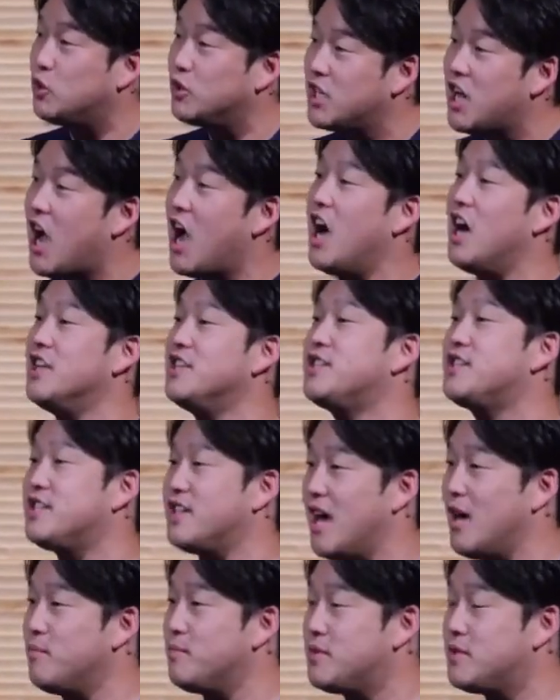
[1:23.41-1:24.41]

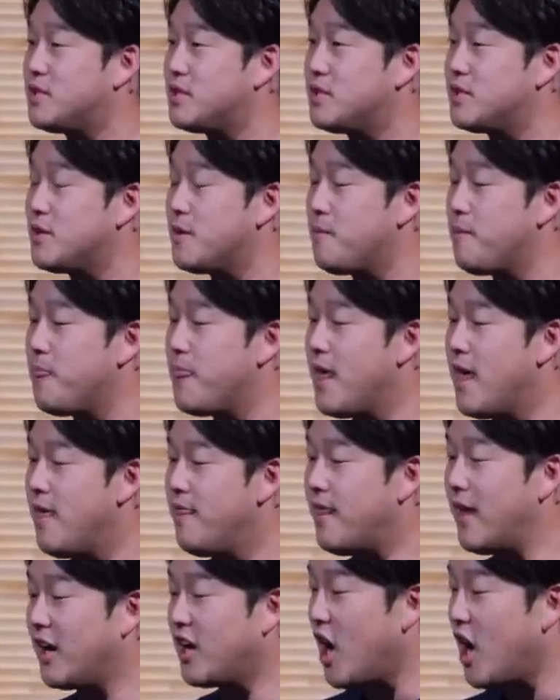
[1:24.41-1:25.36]
concept that